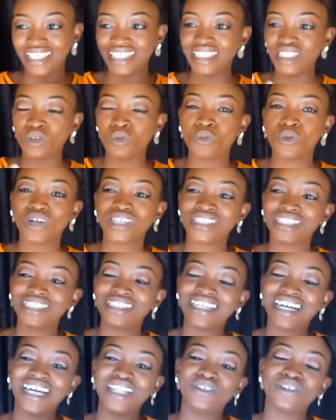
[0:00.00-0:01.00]
in
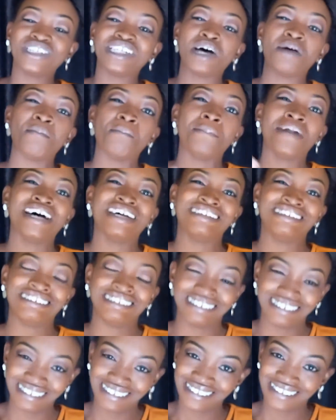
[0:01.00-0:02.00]
watching another
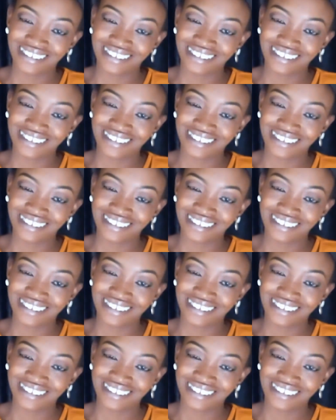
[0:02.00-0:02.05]
man